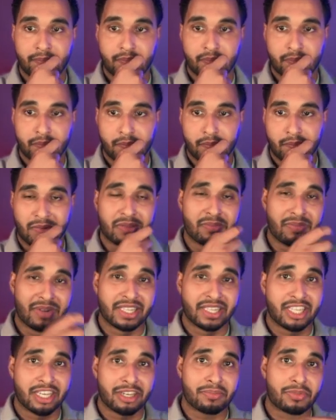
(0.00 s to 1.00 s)
But my
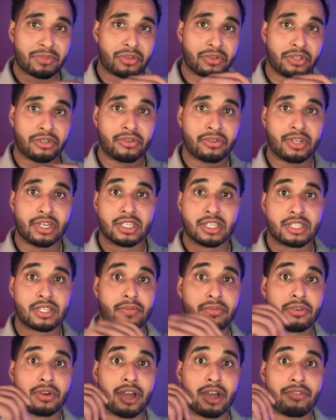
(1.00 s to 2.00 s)
tip to you is, if
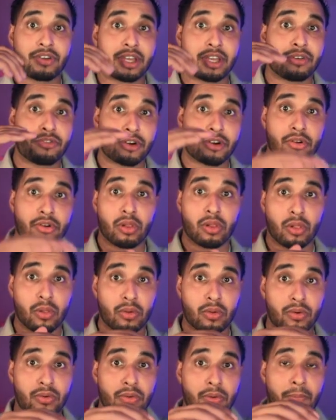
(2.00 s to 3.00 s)
you have a very
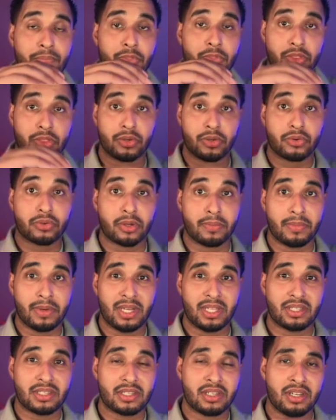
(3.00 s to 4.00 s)
long
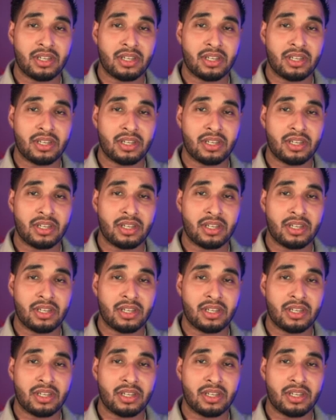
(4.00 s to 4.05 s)
document,